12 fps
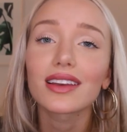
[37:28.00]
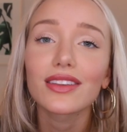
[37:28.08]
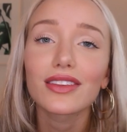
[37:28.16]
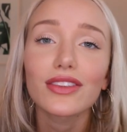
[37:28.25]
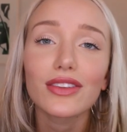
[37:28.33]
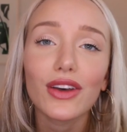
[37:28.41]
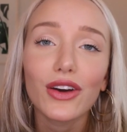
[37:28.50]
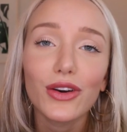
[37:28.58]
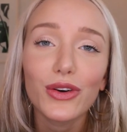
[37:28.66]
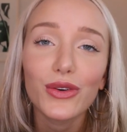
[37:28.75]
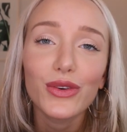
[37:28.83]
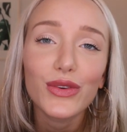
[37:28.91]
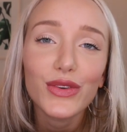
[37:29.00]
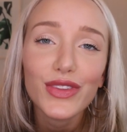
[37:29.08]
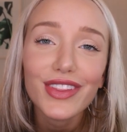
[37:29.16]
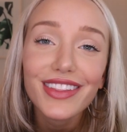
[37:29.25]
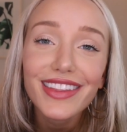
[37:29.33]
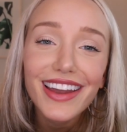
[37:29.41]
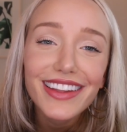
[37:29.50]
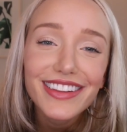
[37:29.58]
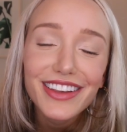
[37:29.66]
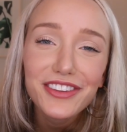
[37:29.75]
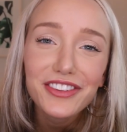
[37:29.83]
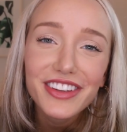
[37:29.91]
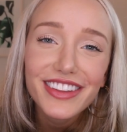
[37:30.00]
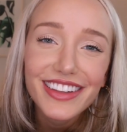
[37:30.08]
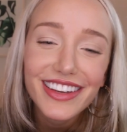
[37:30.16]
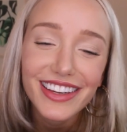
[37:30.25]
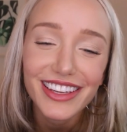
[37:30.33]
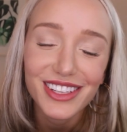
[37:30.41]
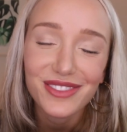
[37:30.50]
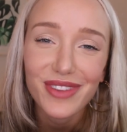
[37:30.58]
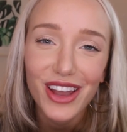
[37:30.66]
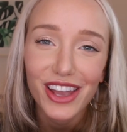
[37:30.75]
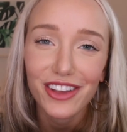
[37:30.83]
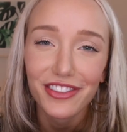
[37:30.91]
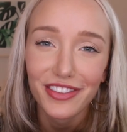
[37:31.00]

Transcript: So, that's everything in my